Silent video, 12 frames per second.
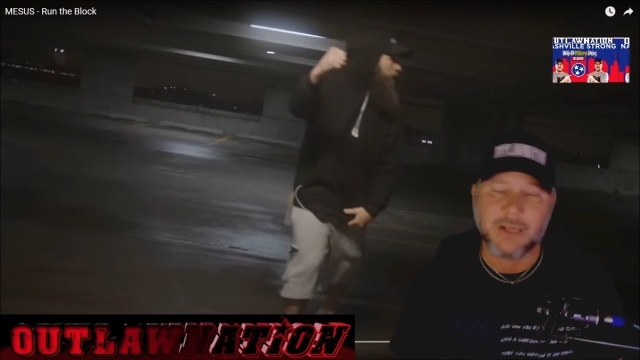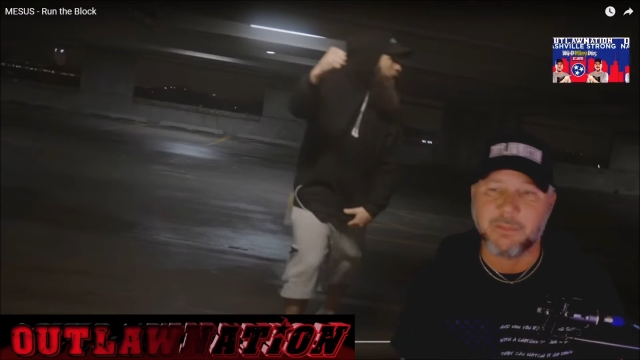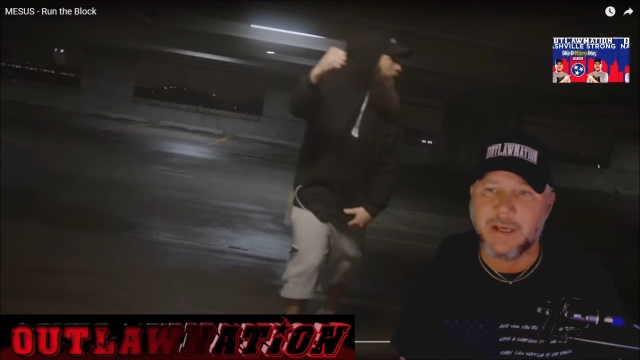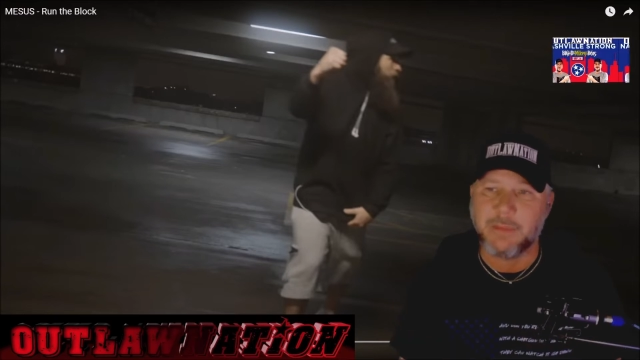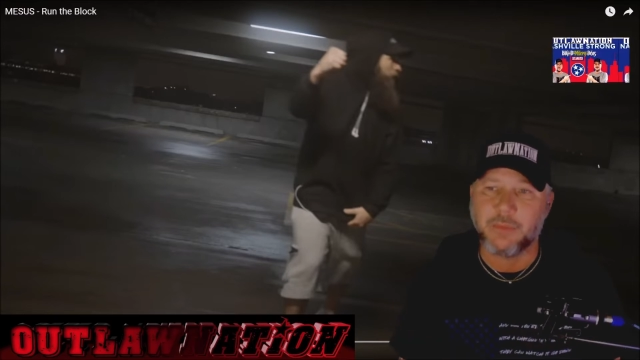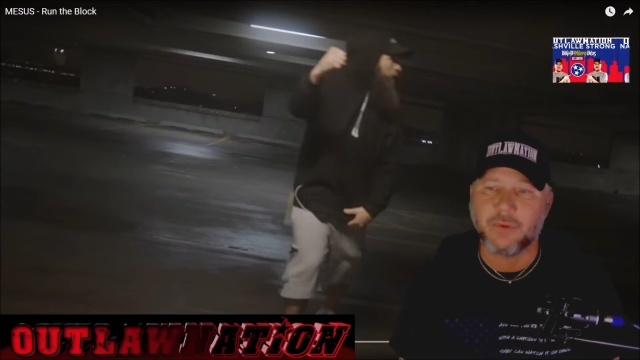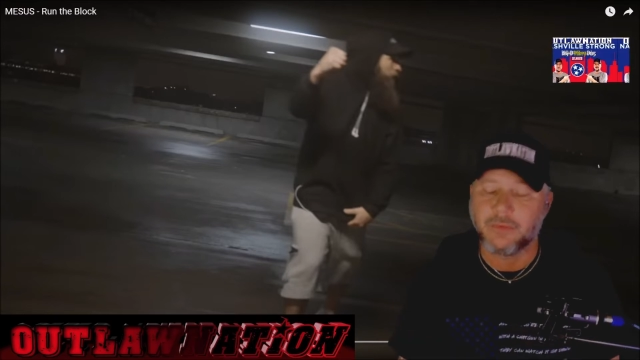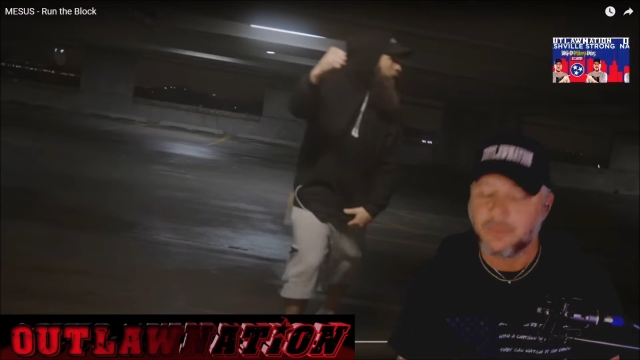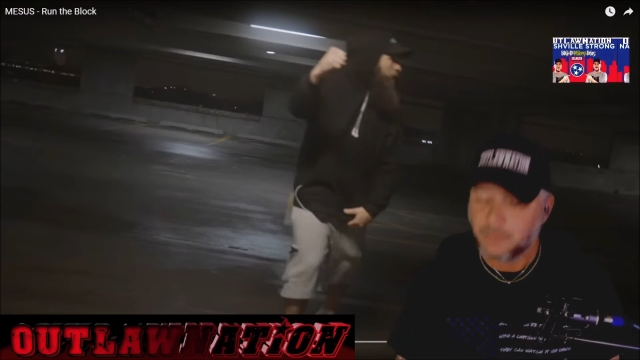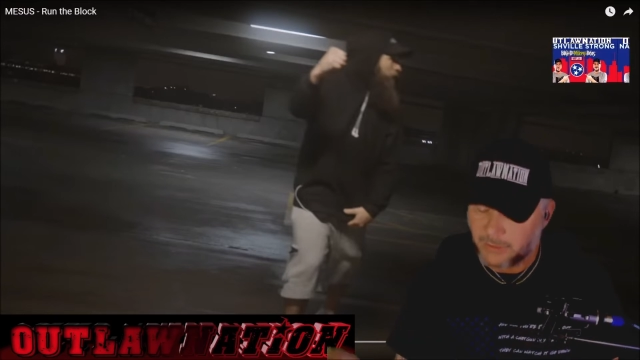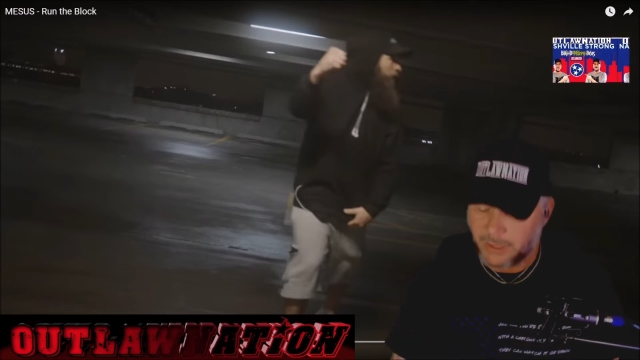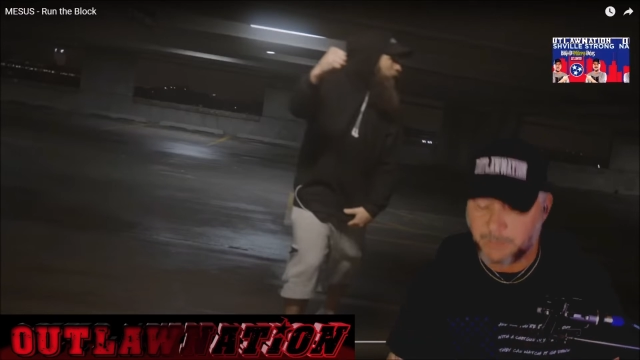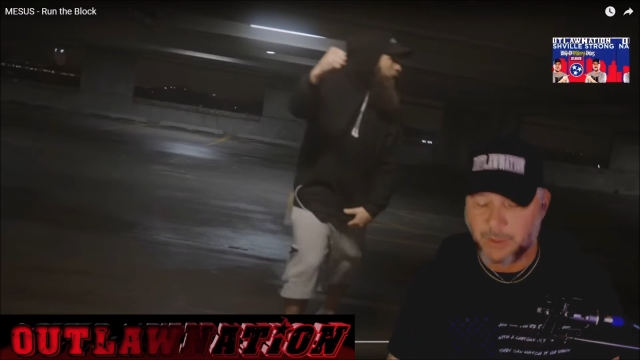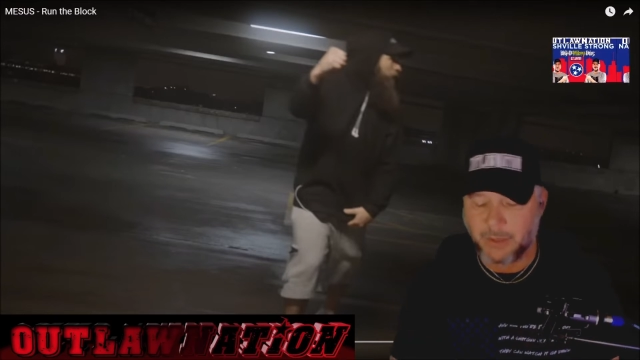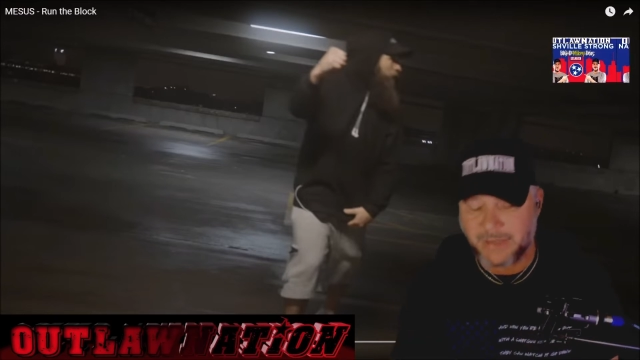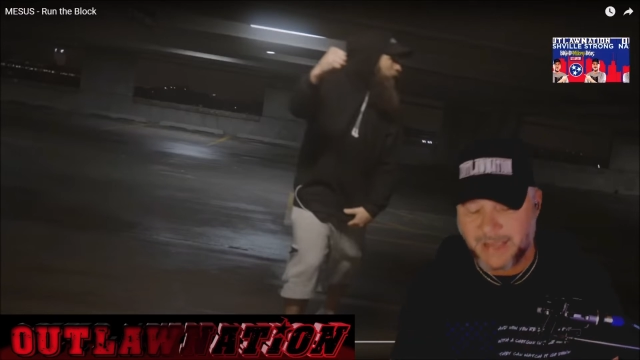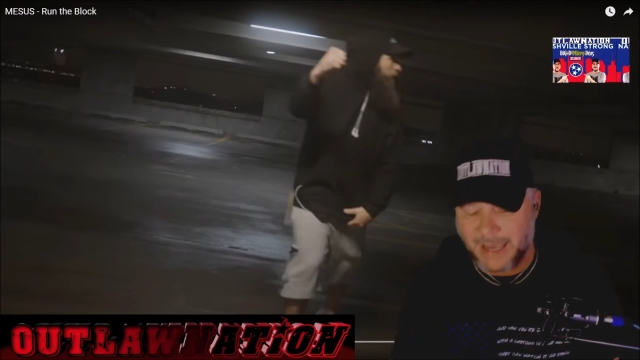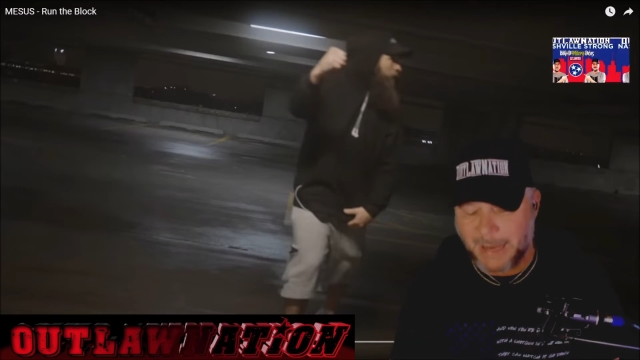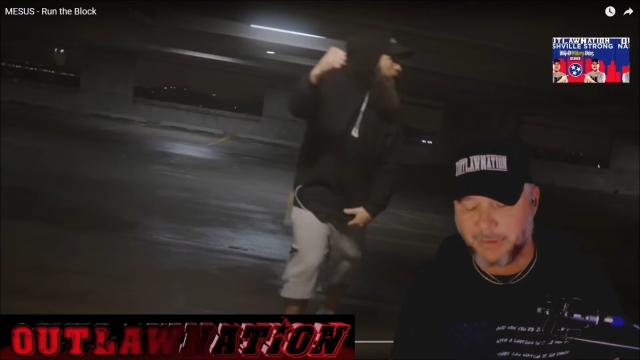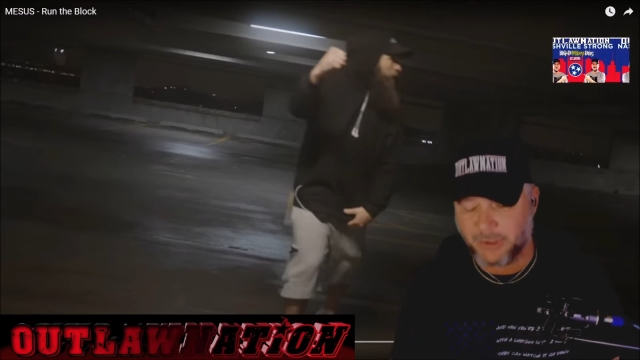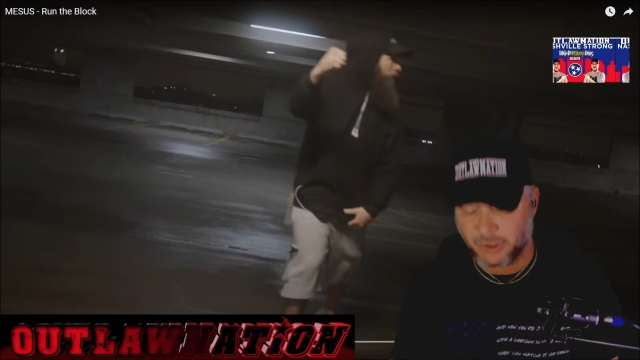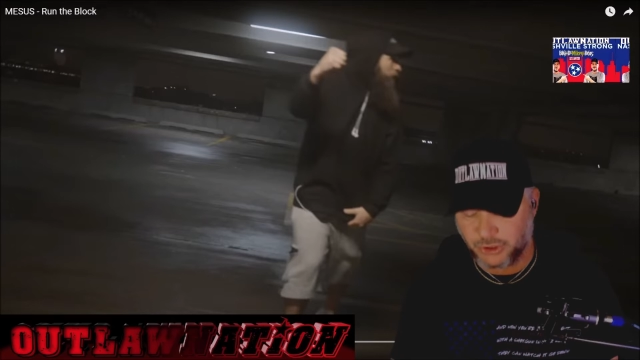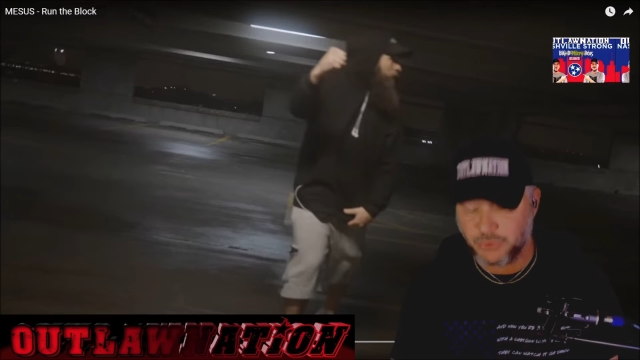people, they'd probably be happy because you